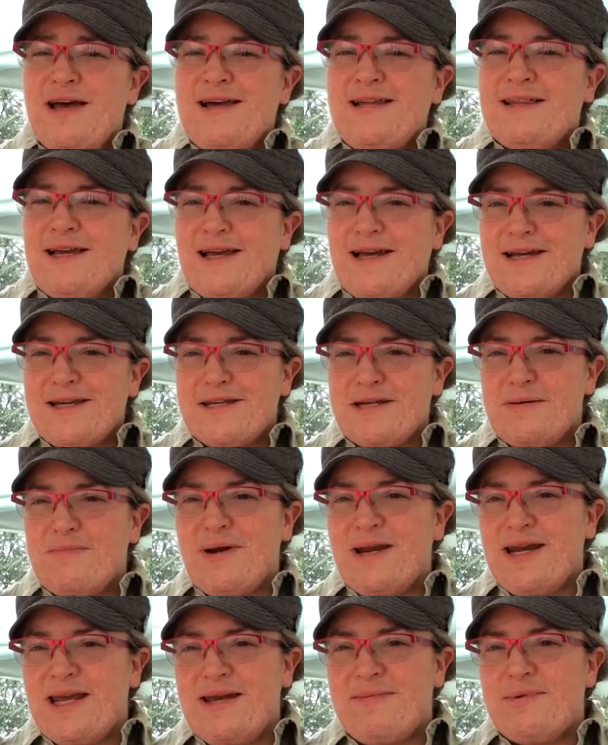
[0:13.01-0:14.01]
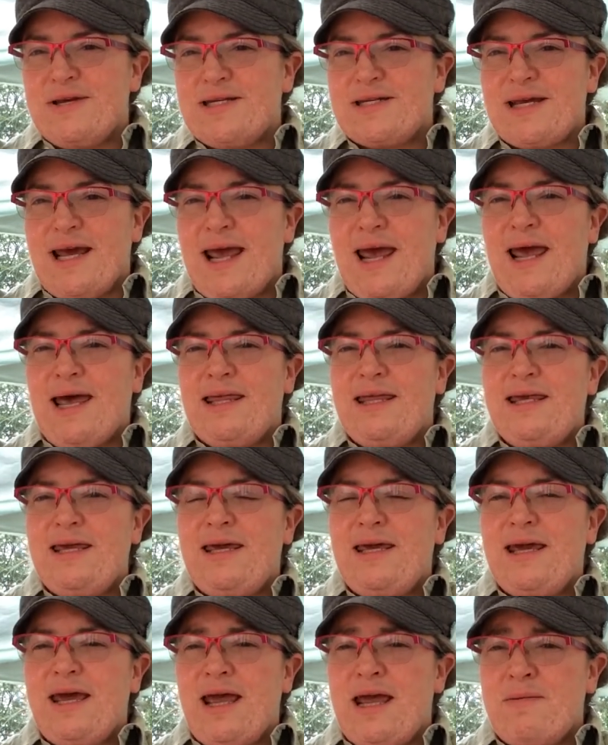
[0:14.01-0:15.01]
Like I said, my name is
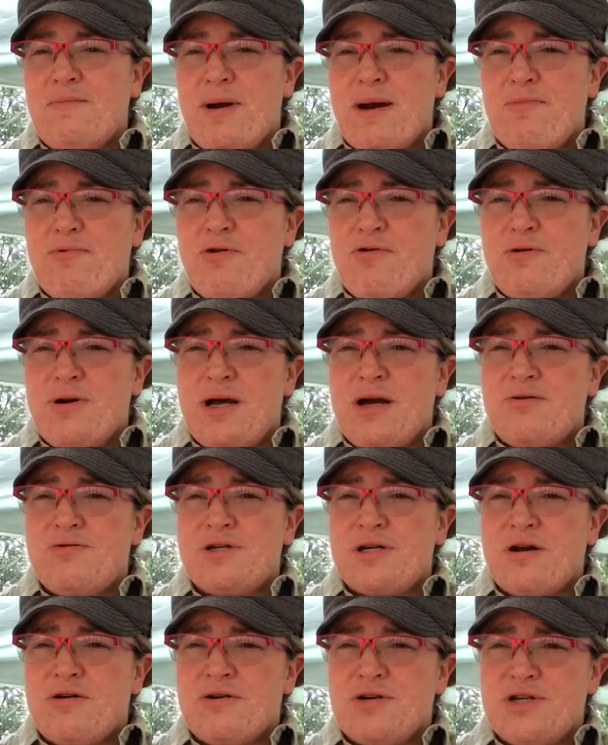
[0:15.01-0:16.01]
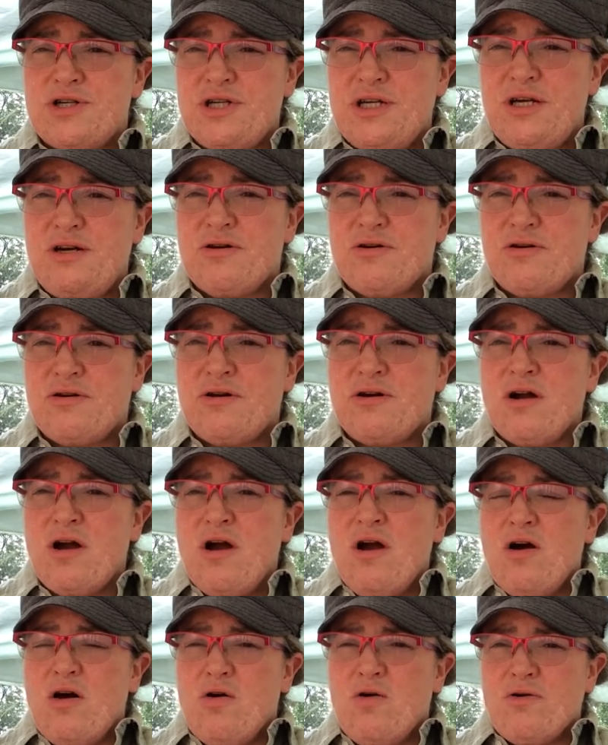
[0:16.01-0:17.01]
Allie, and my pronouns are she, her,
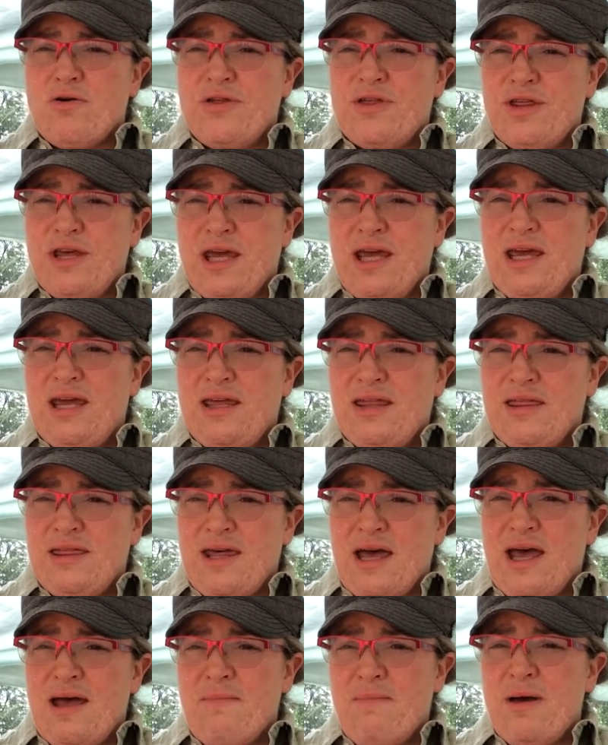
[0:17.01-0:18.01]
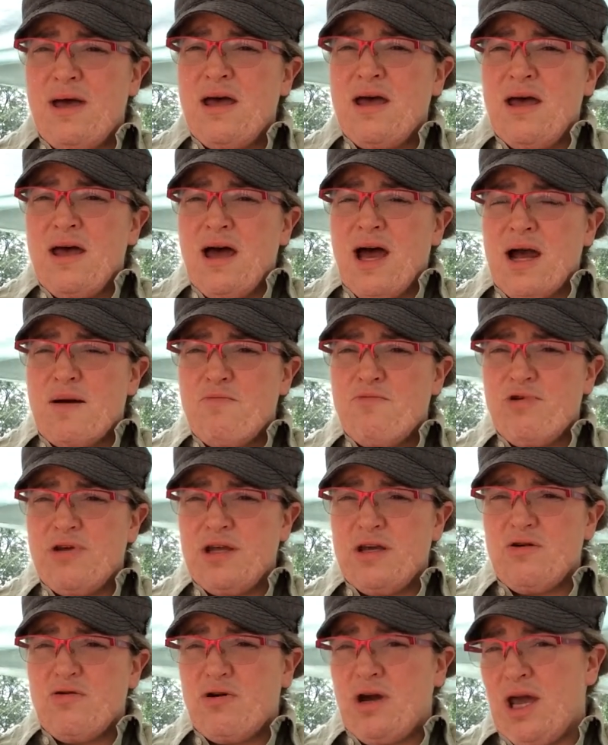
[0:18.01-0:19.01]
or they, them. I'm
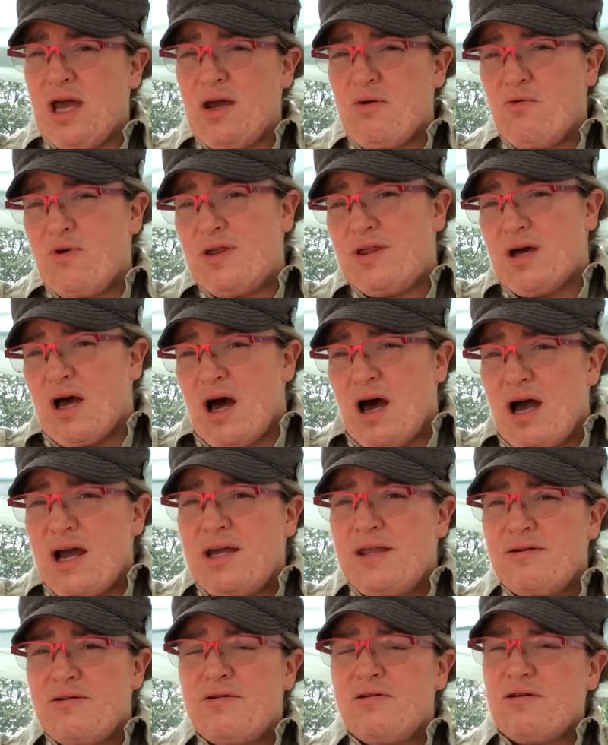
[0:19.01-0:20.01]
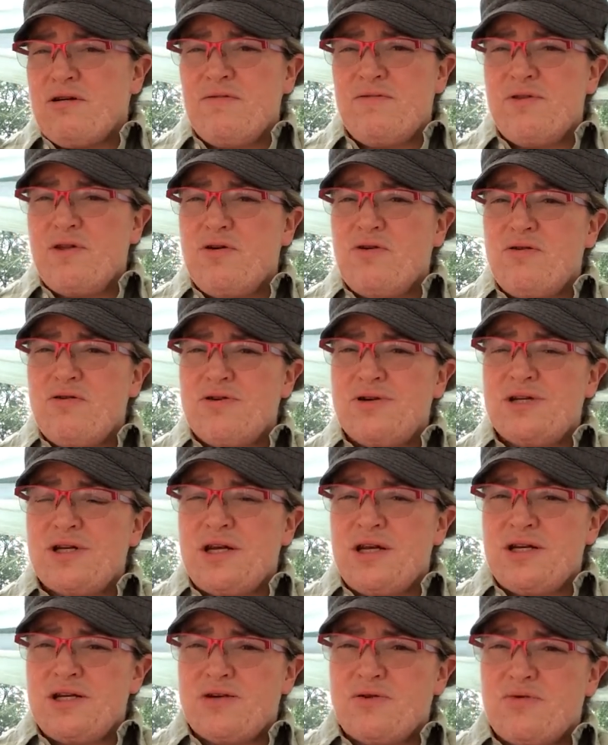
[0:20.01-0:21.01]
really okay with either of those,
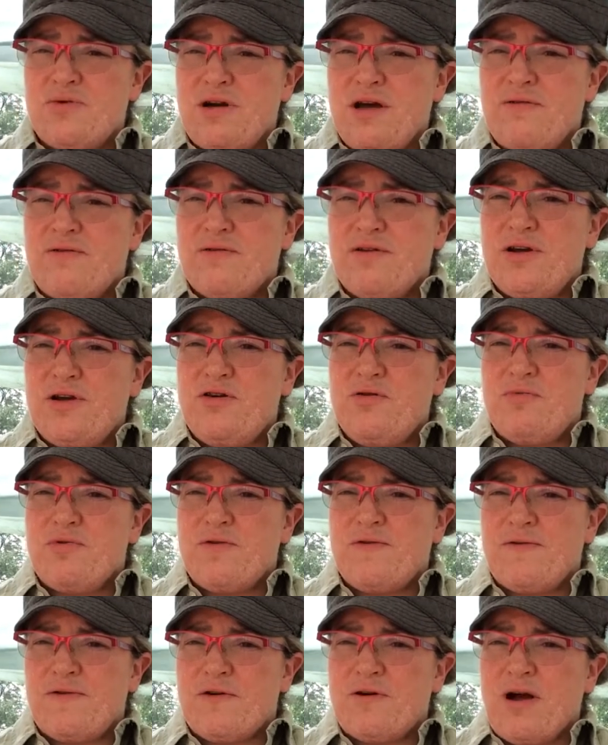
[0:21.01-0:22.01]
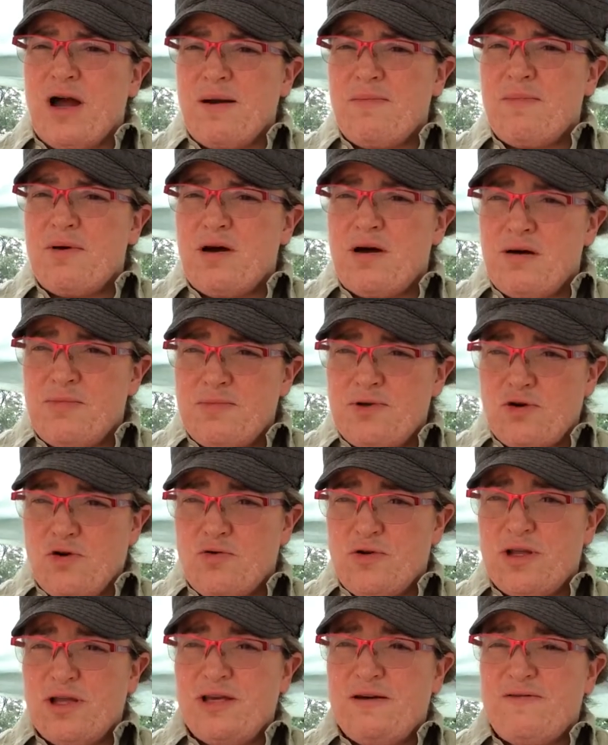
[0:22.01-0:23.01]
and so whatever you prefer, I'm
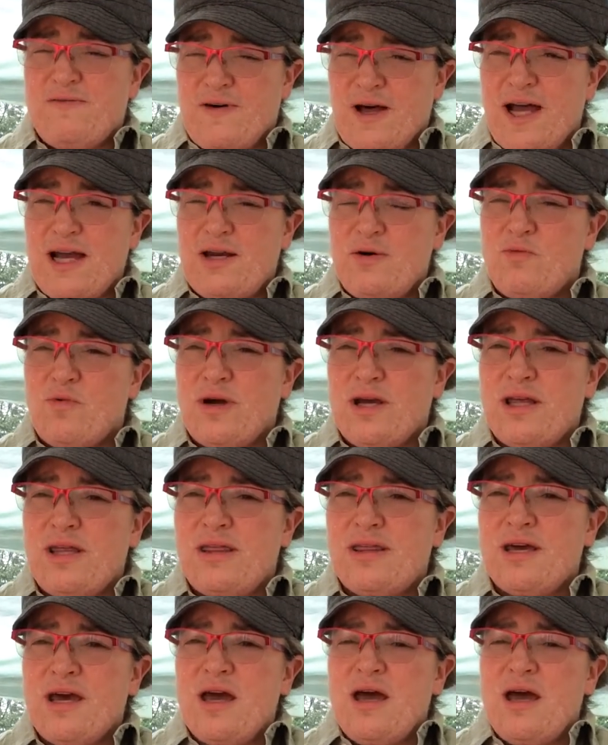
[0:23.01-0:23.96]
totally fine with.